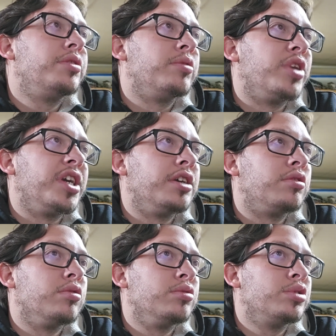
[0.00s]
I can get
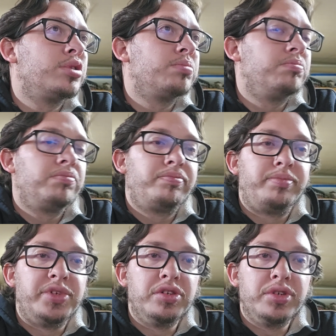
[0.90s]
those
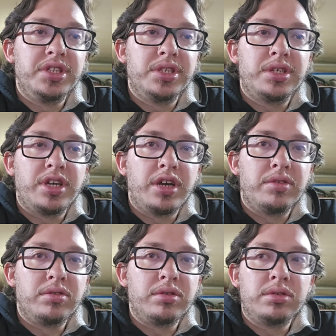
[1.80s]
built and
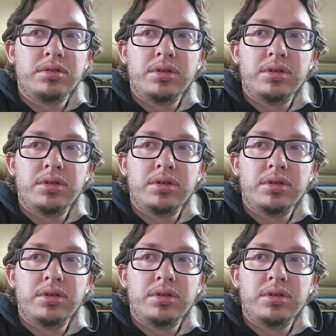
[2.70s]
together.